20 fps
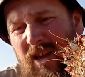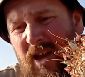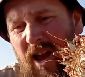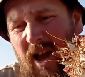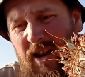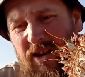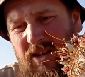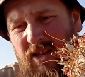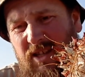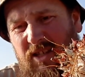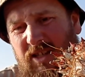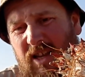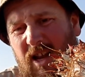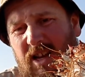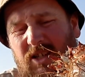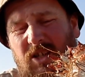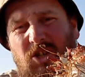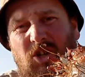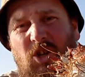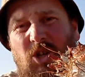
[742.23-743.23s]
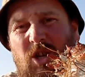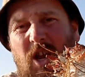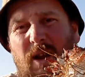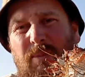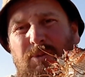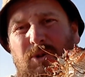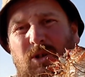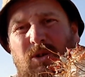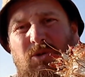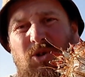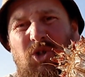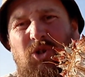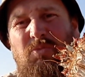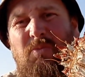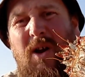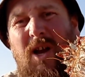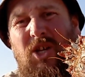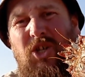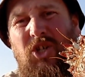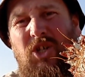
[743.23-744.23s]
And these guys are just absolutely
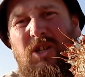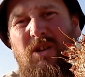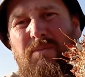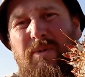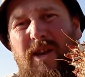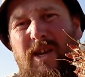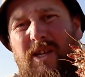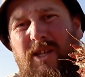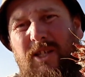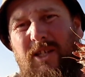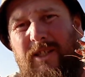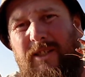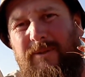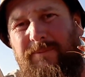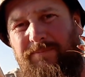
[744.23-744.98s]
smashing the baits.